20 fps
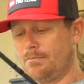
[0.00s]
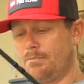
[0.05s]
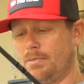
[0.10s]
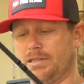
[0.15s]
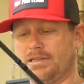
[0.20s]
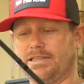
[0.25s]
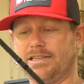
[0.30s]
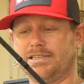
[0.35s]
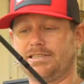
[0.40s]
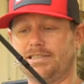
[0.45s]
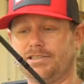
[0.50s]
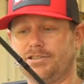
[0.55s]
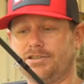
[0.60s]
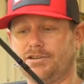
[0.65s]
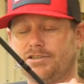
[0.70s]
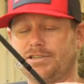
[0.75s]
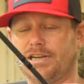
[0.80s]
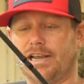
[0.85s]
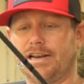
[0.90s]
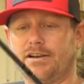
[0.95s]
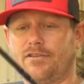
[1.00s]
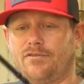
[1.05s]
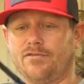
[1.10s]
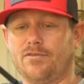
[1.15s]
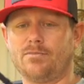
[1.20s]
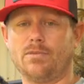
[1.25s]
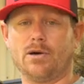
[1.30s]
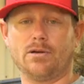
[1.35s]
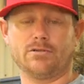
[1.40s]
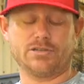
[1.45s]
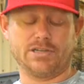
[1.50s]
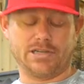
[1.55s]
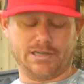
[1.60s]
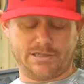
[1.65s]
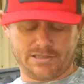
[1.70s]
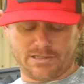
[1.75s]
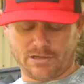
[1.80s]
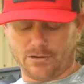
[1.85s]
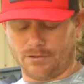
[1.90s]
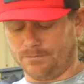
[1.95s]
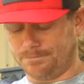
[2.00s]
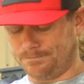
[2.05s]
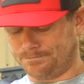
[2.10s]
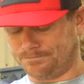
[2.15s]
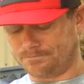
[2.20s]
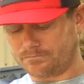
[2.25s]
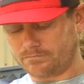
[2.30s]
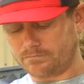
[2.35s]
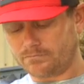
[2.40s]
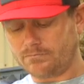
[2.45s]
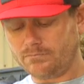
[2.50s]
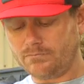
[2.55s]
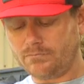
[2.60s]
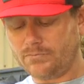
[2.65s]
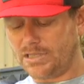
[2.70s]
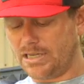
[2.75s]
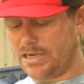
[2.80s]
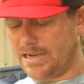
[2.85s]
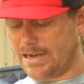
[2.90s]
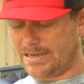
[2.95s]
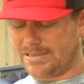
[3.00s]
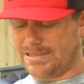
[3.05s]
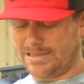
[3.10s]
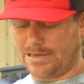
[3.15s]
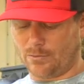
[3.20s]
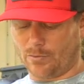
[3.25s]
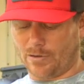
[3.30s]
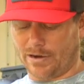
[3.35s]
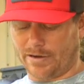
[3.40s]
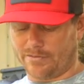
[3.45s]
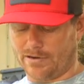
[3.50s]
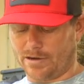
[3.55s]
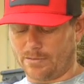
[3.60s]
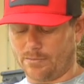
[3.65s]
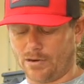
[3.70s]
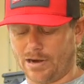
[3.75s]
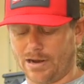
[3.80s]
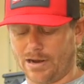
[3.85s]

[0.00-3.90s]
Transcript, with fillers: But this is your standard football jig. So like I said, whenever I'm